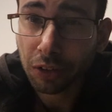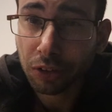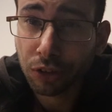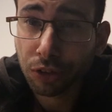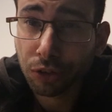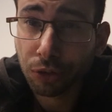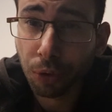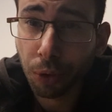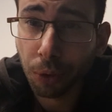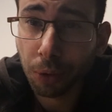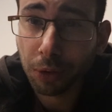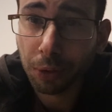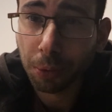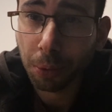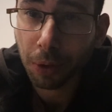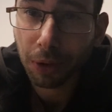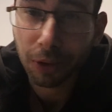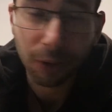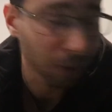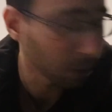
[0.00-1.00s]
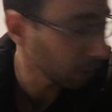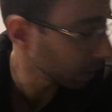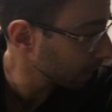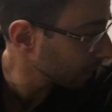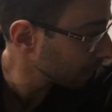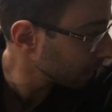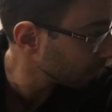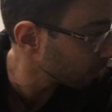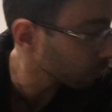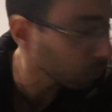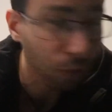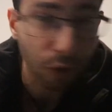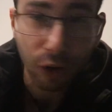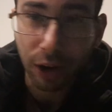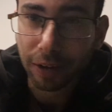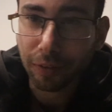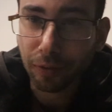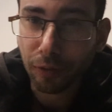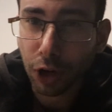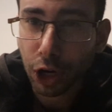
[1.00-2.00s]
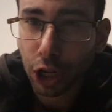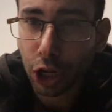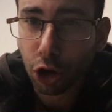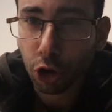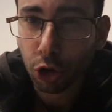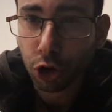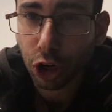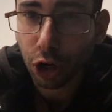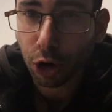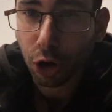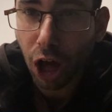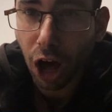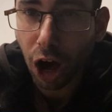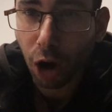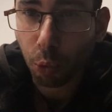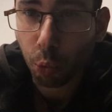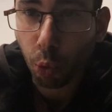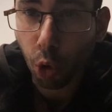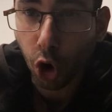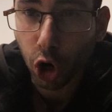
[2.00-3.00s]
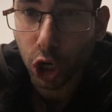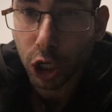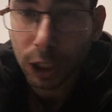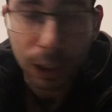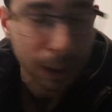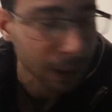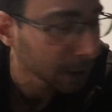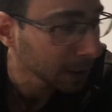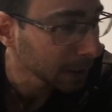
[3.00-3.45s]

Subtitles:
Just ruined one thing and the freaking video did not work.